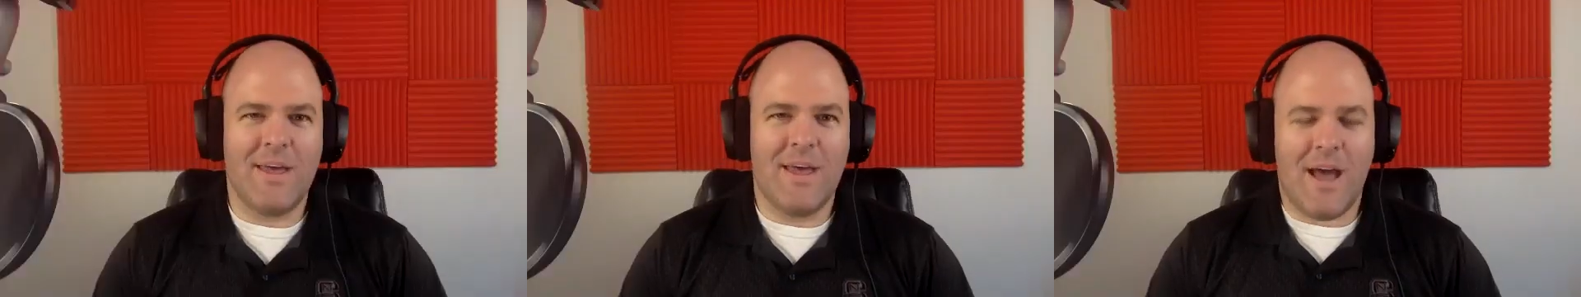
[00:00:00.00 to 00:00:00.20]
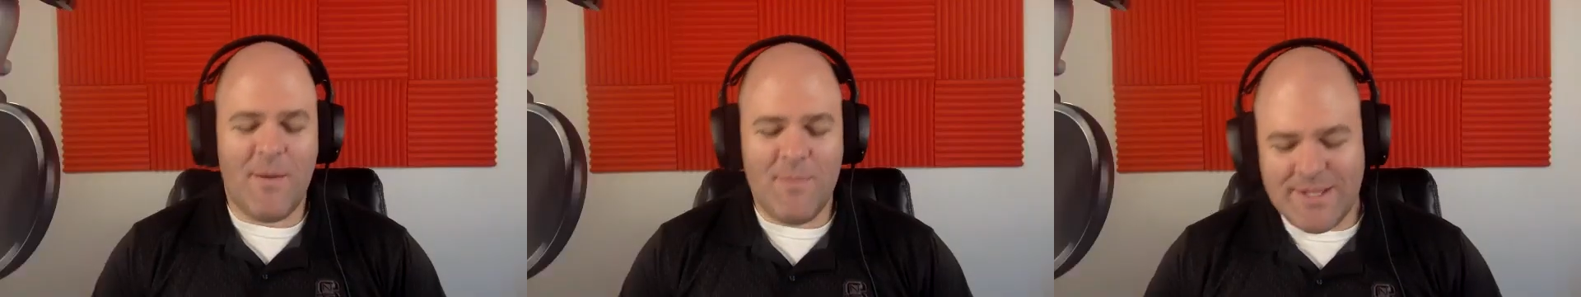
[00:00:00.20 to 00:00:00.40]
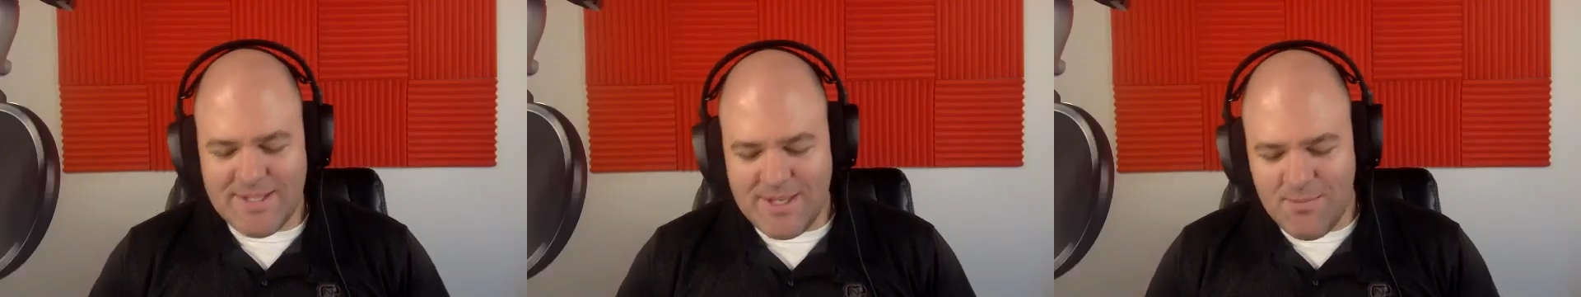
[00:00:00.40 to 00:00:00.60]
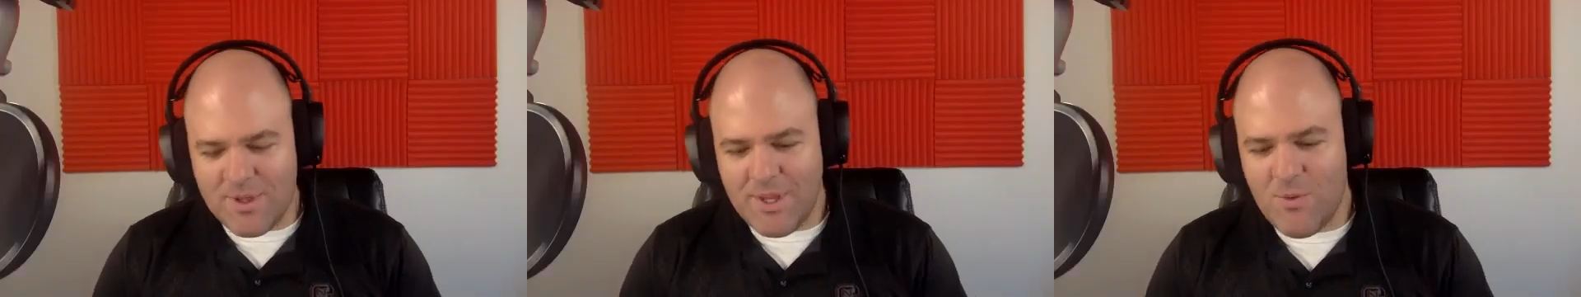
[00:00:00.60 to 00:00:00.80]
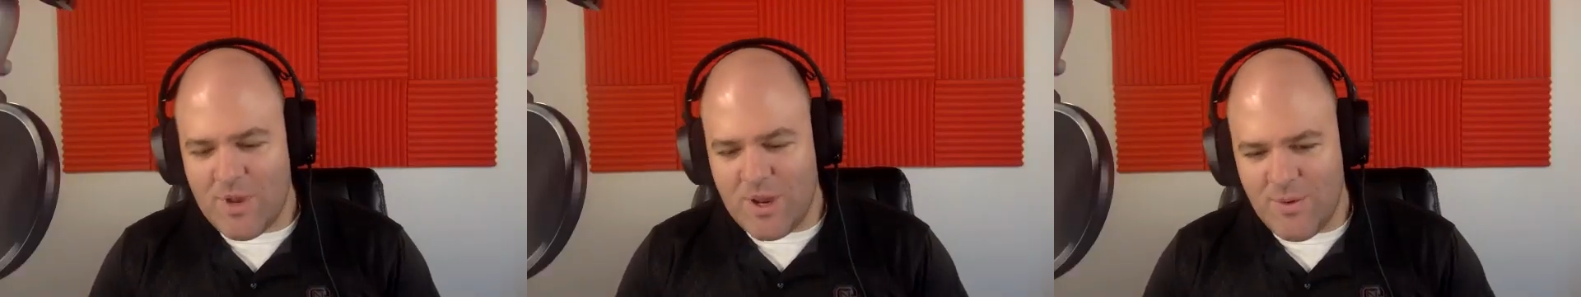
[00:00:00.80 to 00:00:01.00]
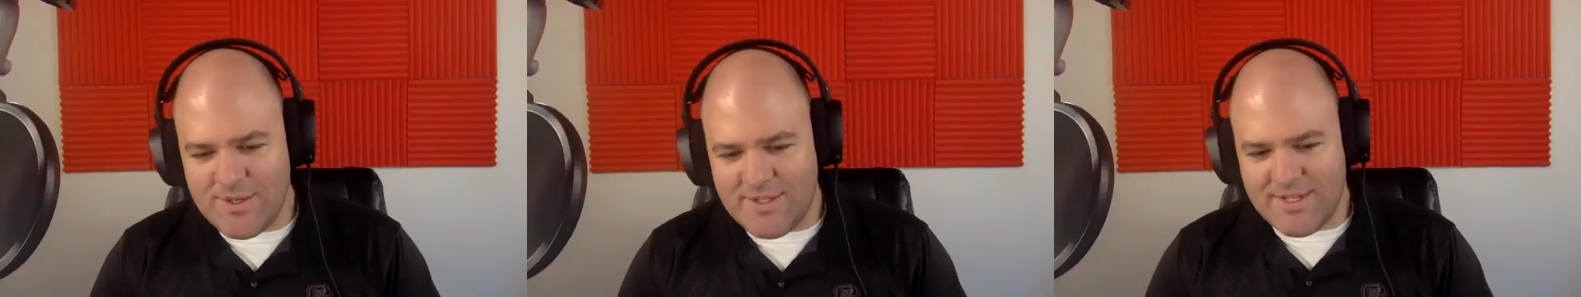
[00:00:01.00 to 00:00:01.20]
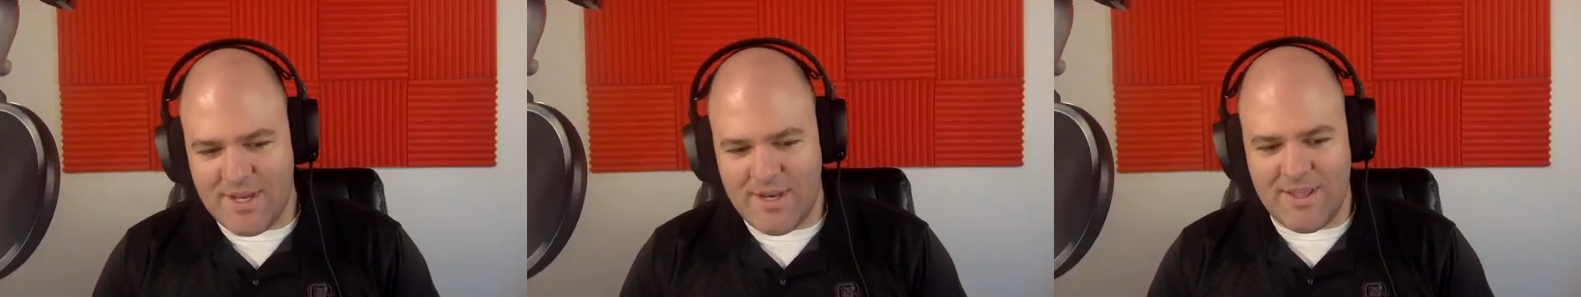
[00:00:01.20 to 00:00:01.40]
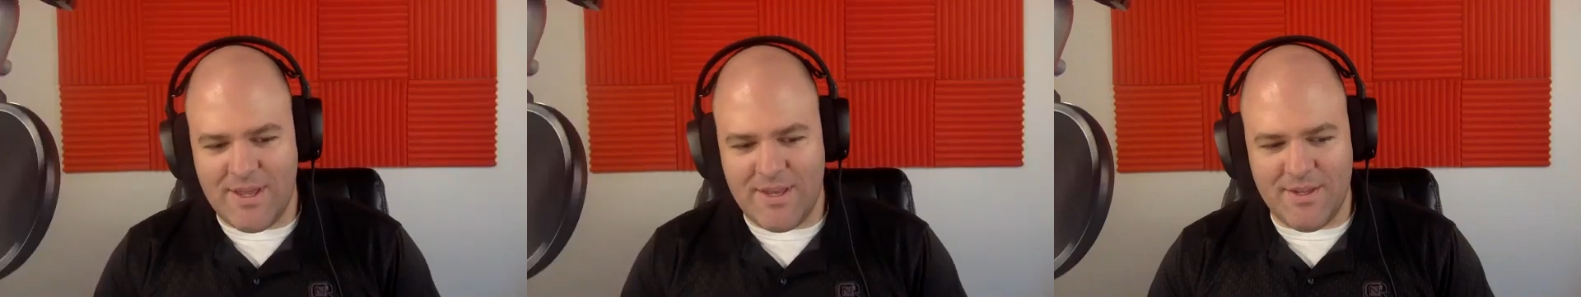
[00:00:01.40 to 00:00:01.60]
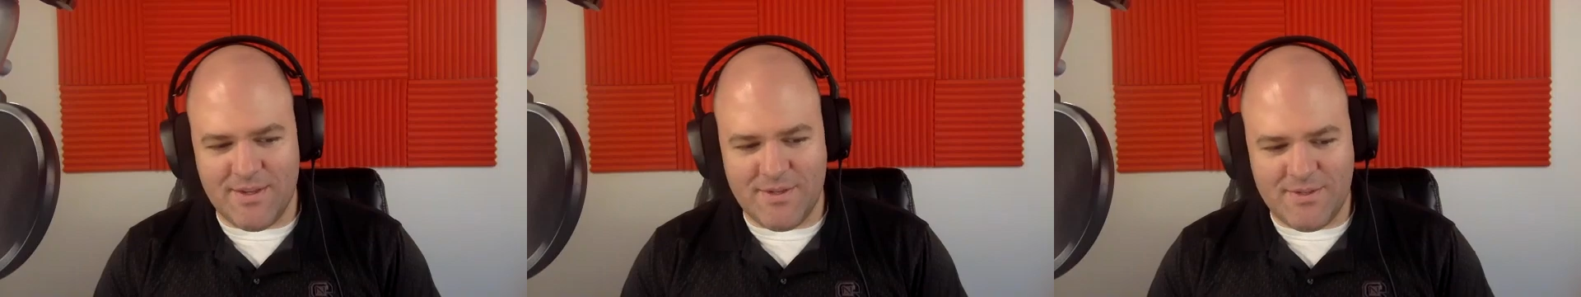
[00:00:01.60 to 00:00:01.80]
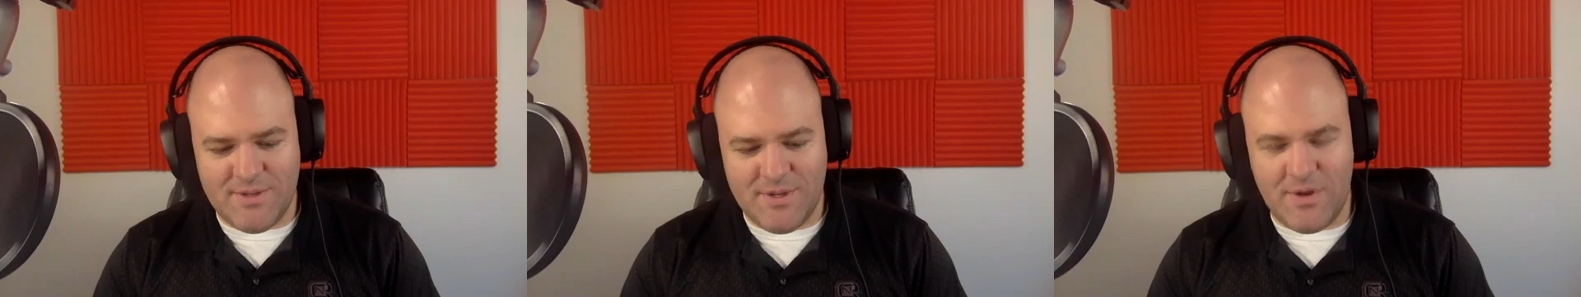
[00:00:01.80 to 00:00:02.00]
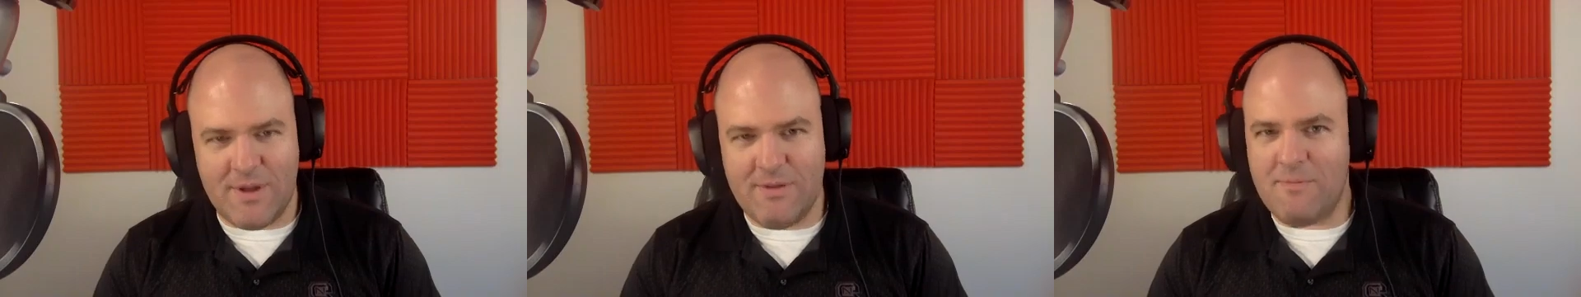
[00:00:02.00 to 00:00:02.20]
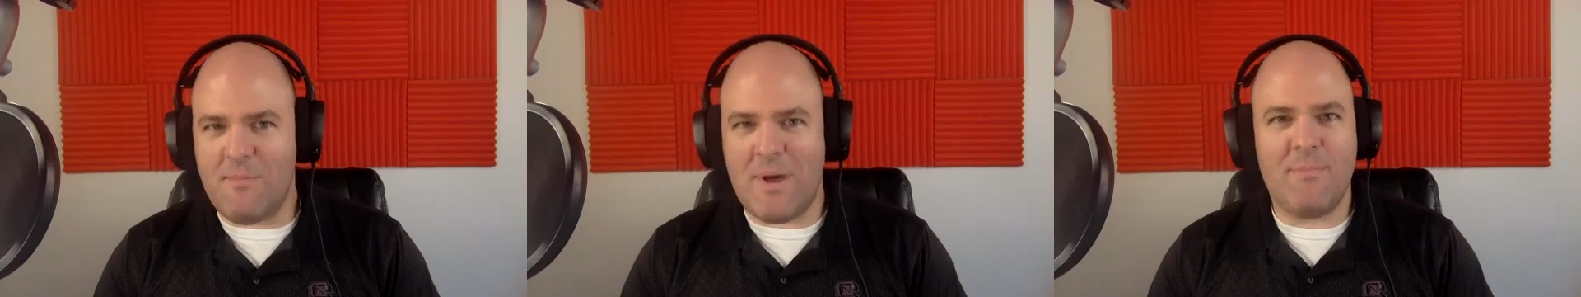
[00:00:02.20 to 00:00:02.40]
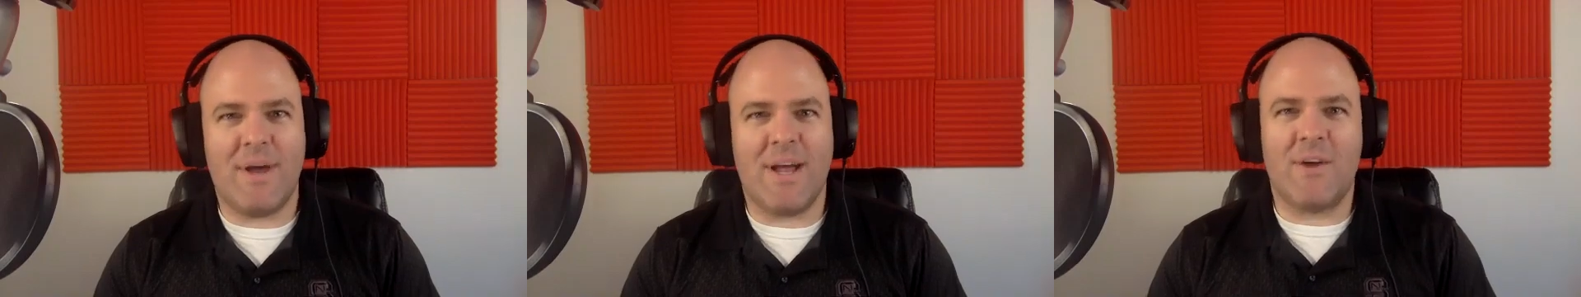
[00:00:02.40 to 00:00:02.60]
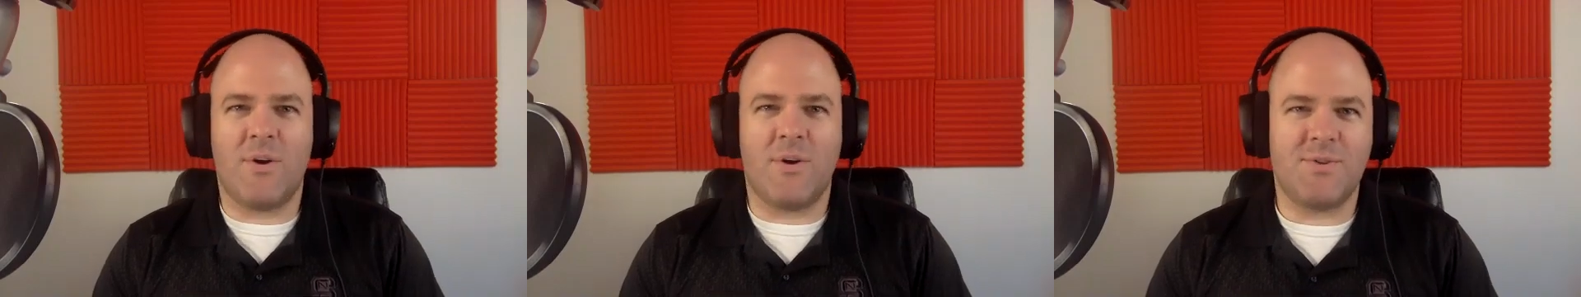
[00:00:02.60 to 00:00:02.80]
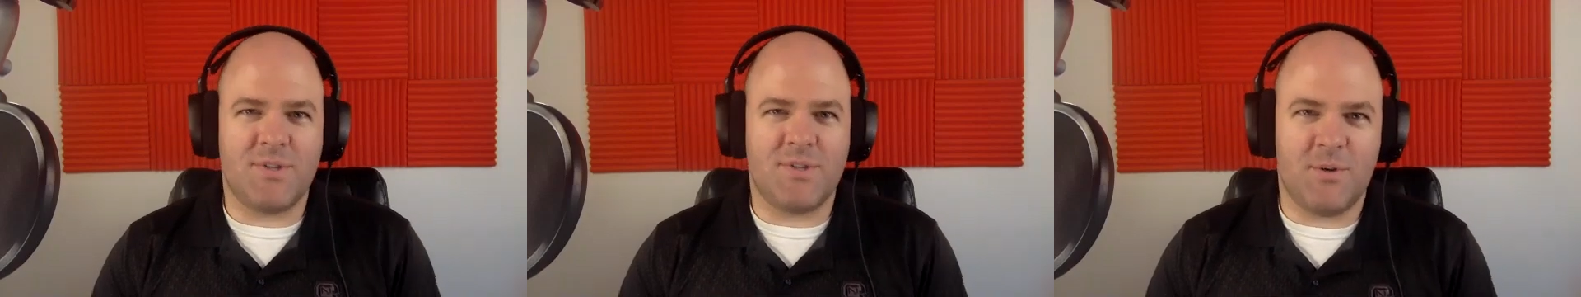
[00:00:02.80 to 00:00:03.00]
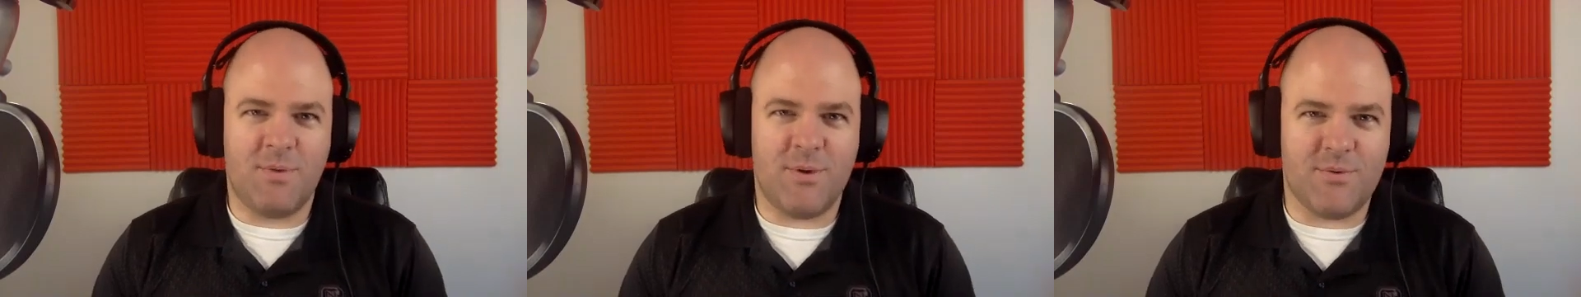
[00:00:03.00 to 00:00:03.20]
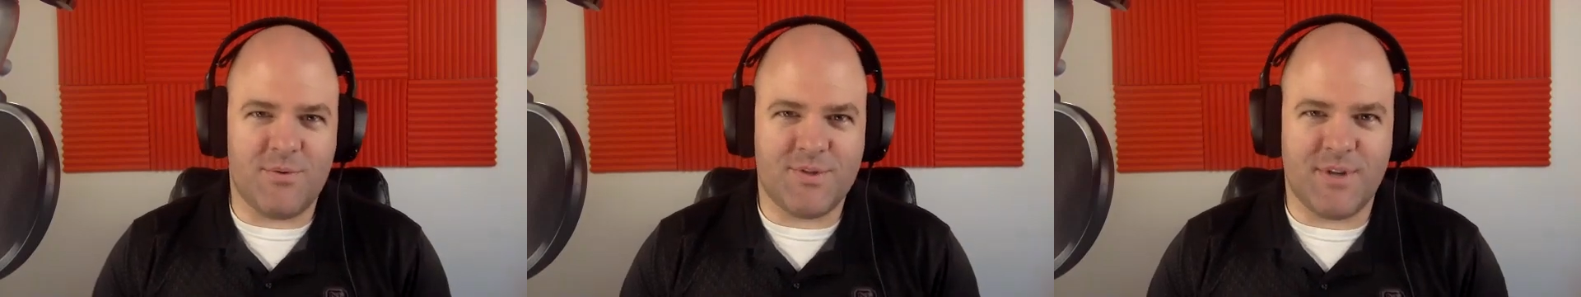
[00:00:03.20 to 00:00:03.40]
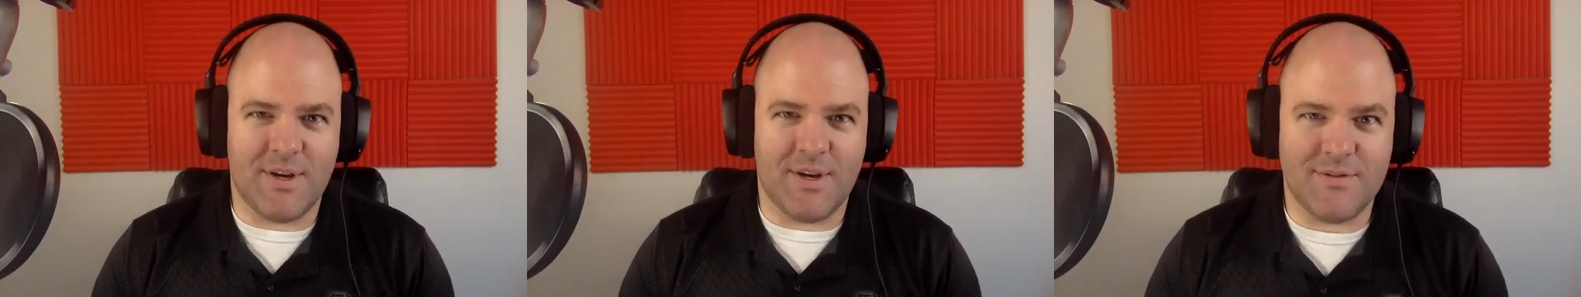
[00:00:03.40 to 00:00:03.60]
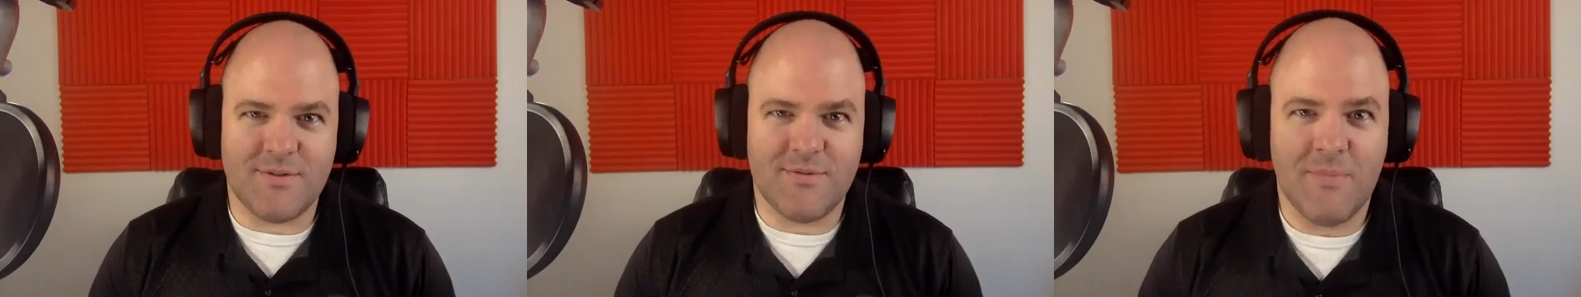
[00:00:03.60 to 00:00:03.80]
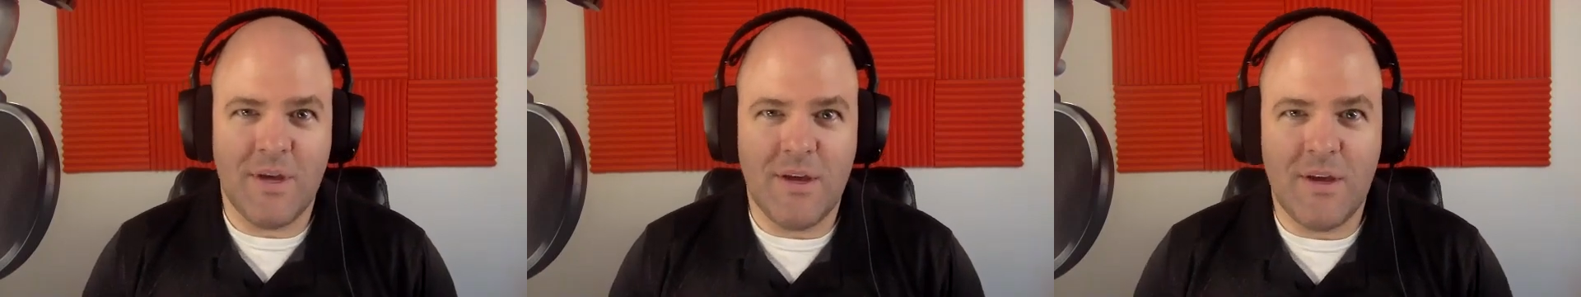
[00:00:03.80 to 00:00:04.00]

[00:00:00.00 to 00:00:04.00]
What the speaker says: I mean, typically what I would say to that is, my background's in computer science.